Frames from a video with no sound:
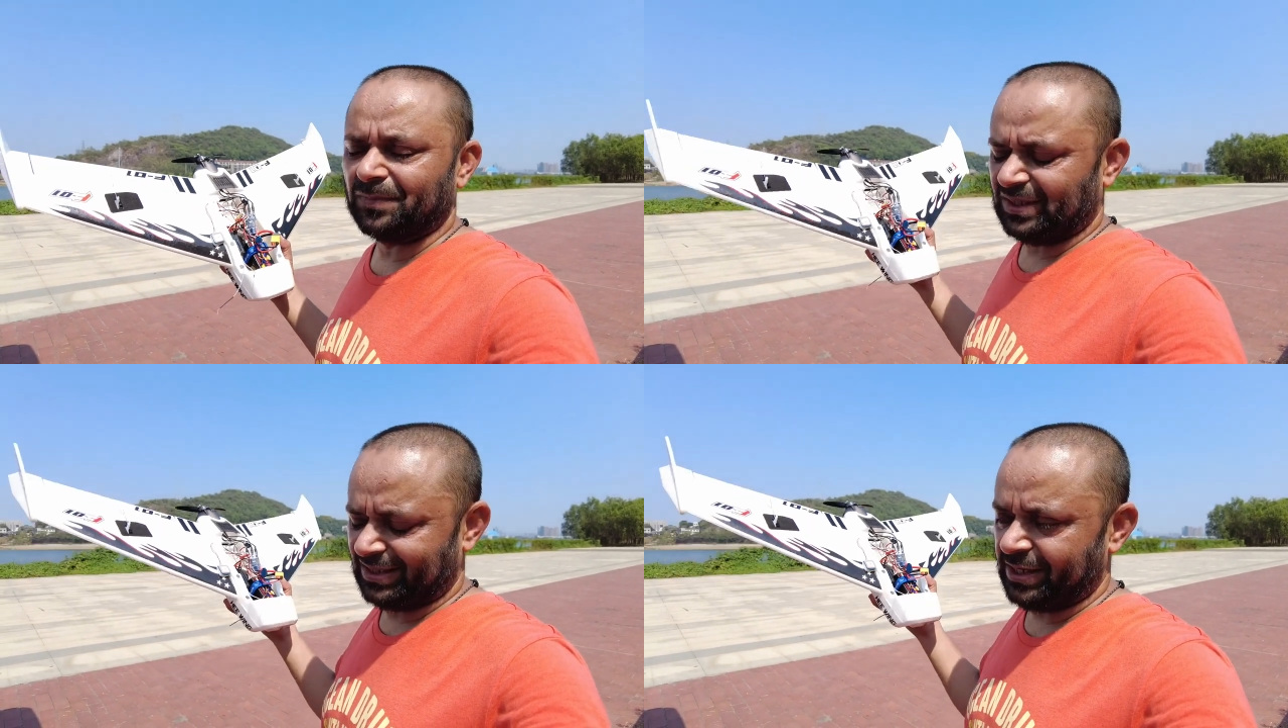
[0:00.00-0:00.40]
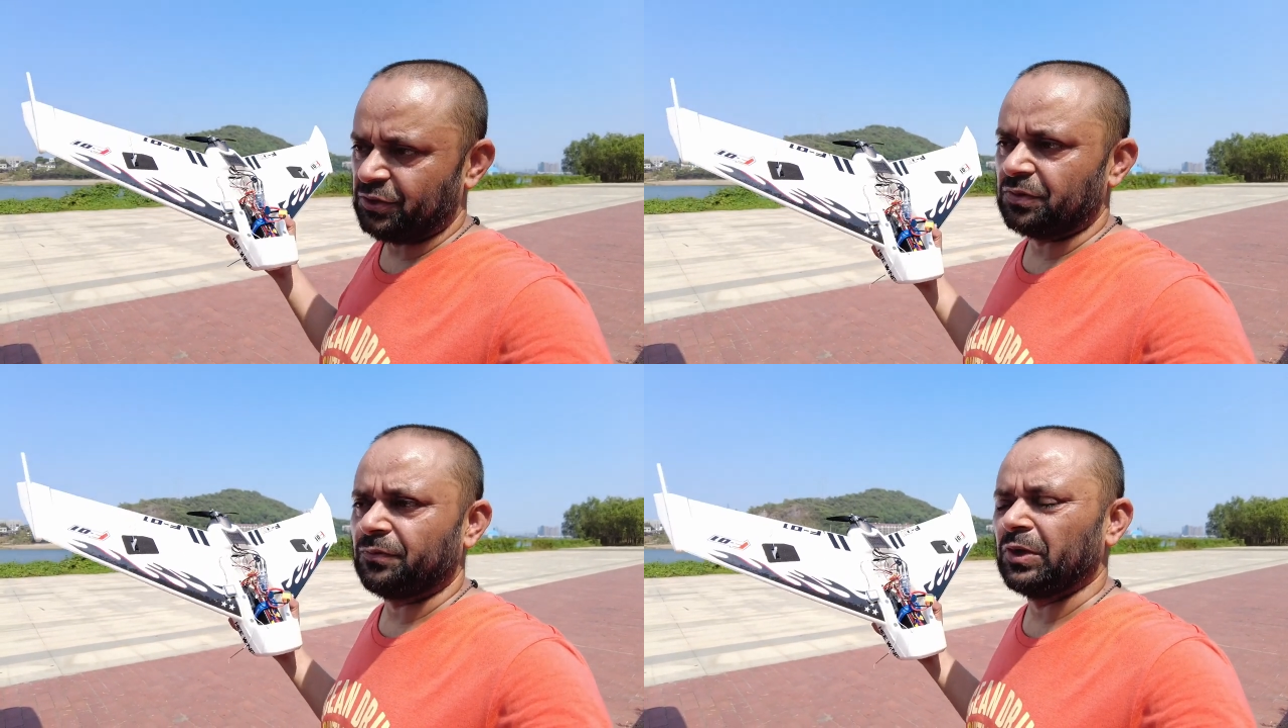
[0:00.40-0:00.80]
Stay
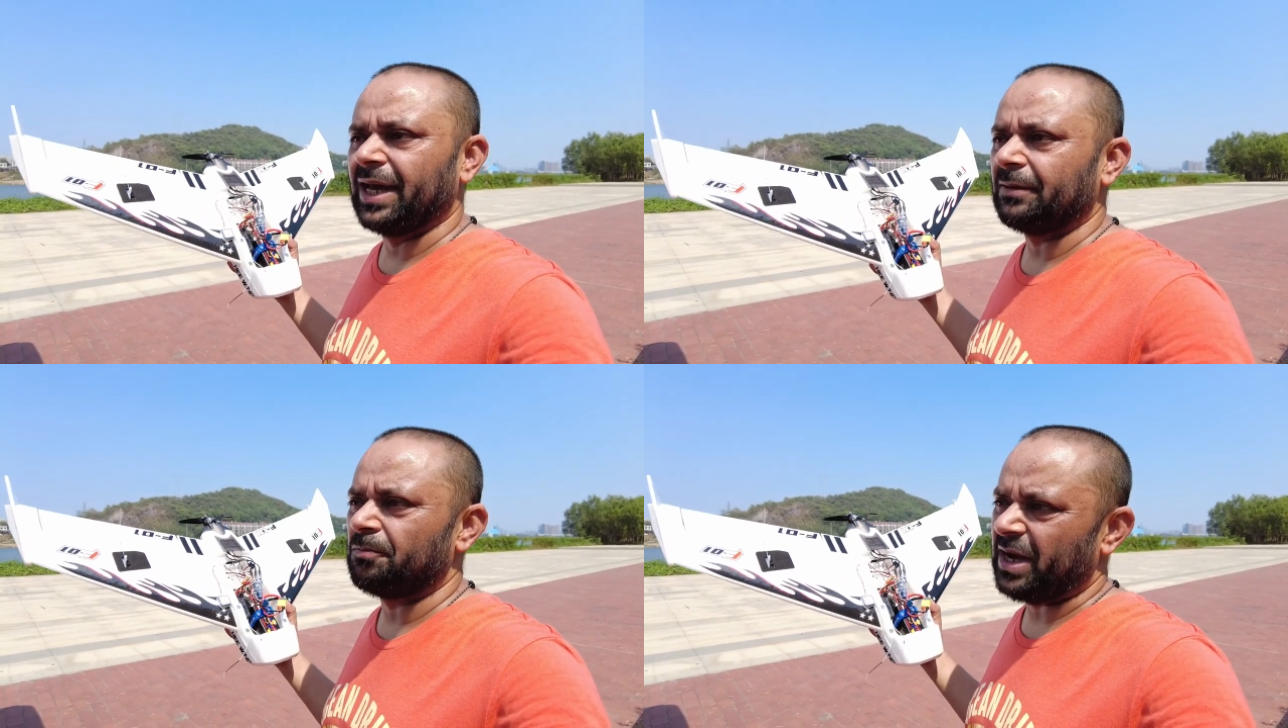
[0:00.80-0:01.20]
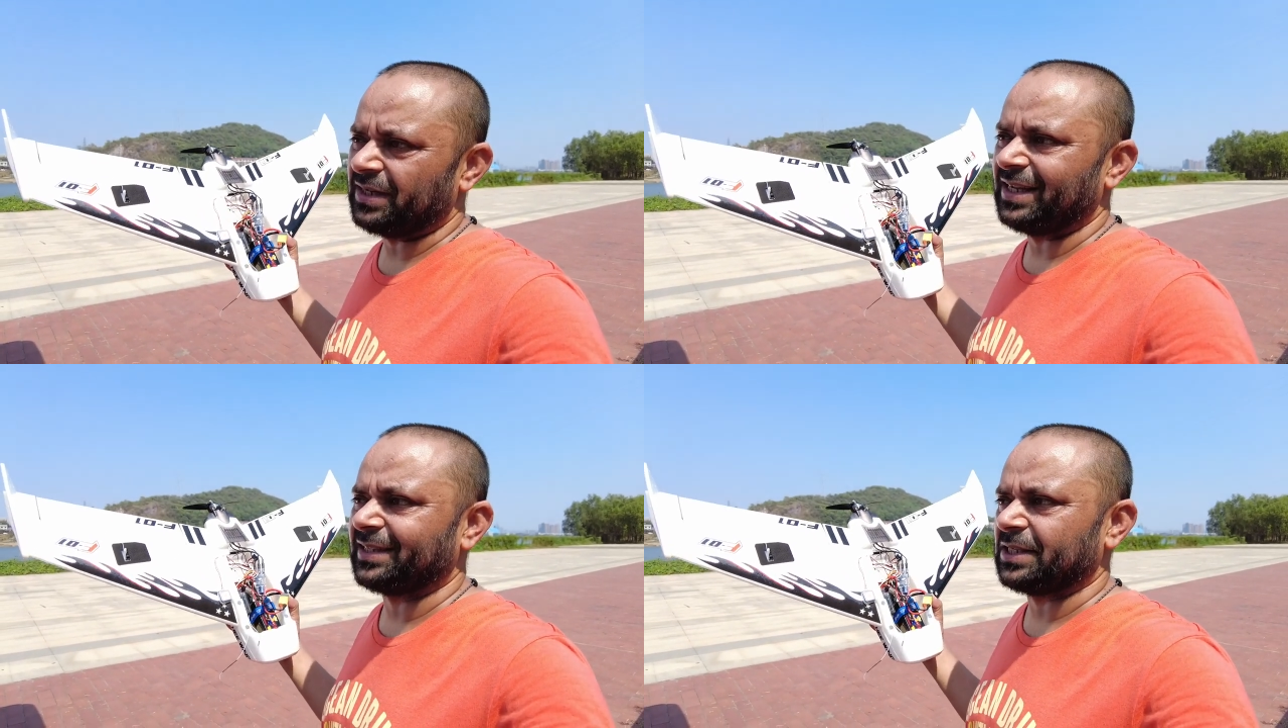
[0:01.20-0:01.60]
tuned for that.
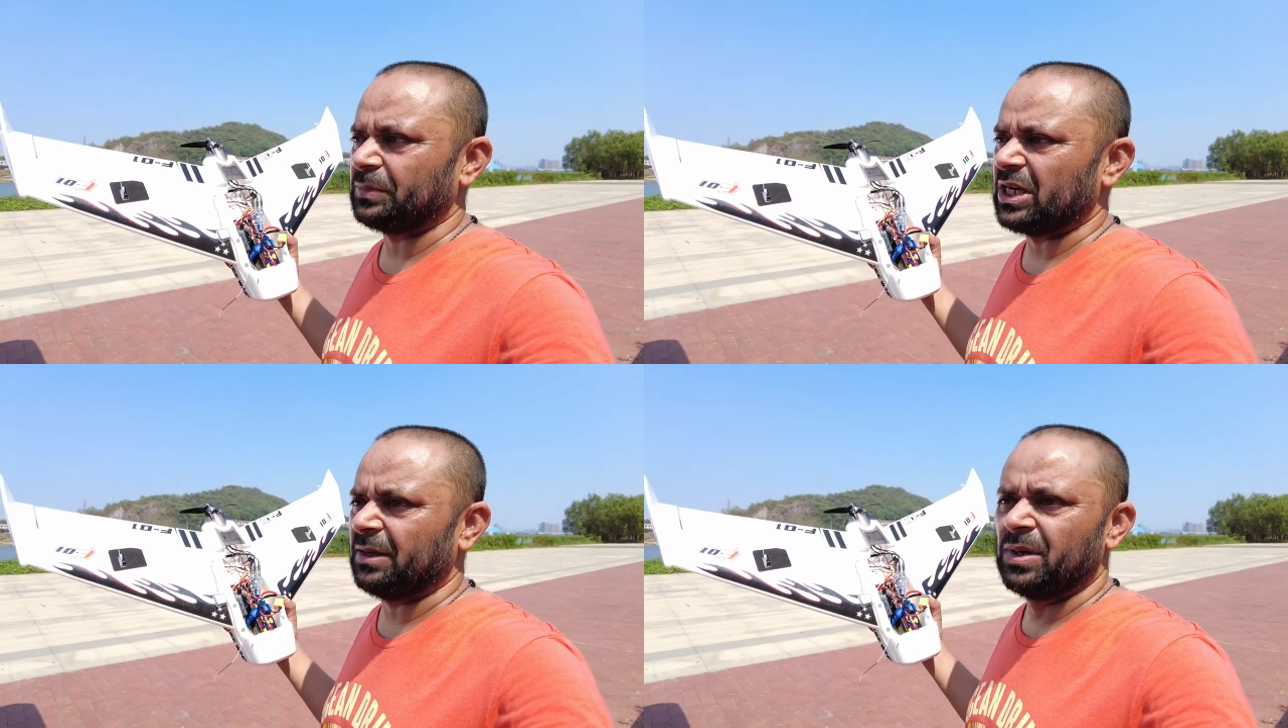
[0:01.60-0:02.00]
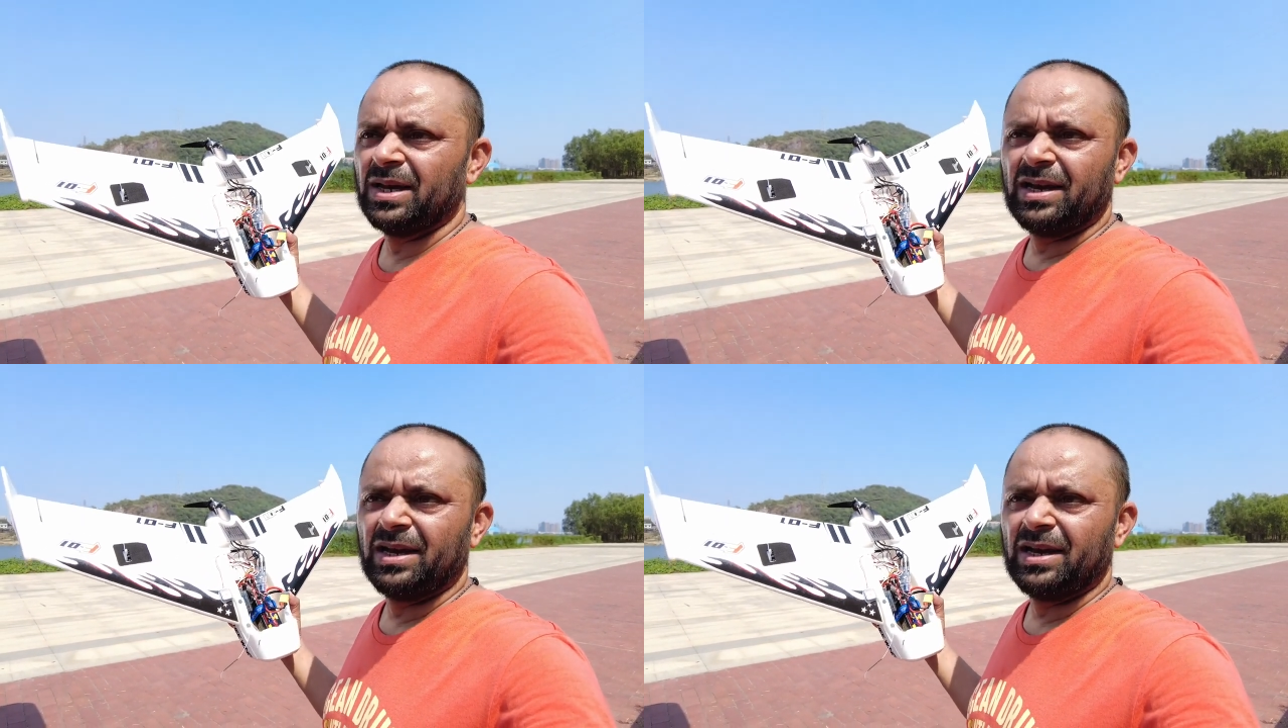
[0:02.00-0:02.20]
Might take some time.